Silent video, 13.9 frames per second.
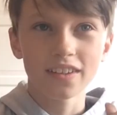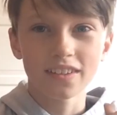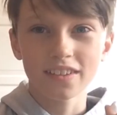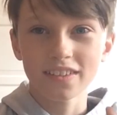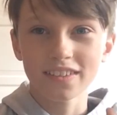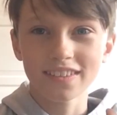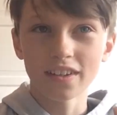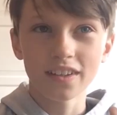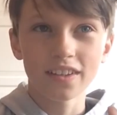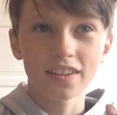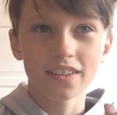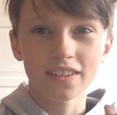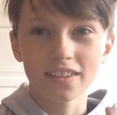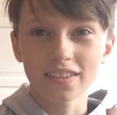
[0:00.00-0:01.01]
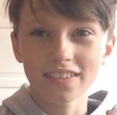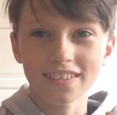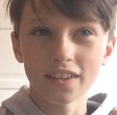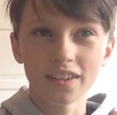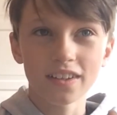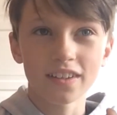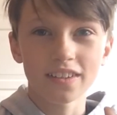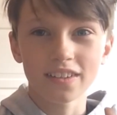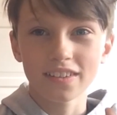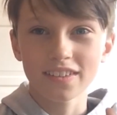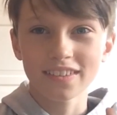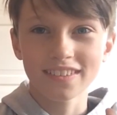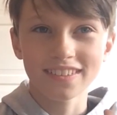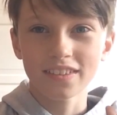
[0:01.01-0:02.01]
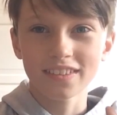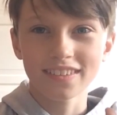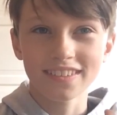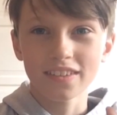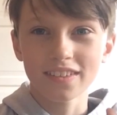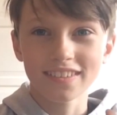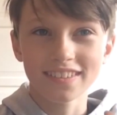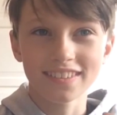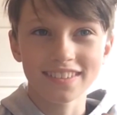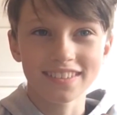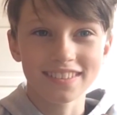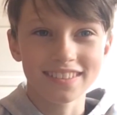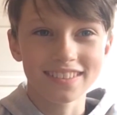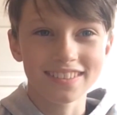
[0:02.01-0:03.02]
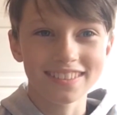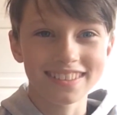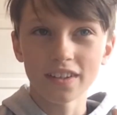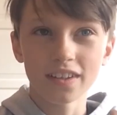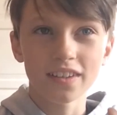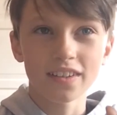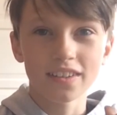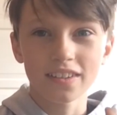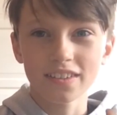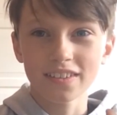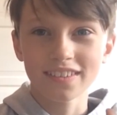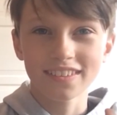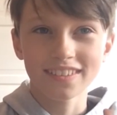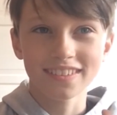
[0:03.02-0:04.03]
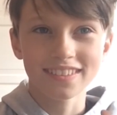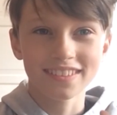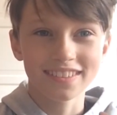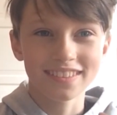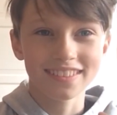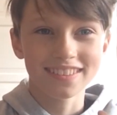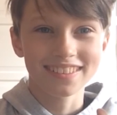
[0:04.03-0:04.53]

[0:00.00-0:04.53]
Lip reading: [no speech]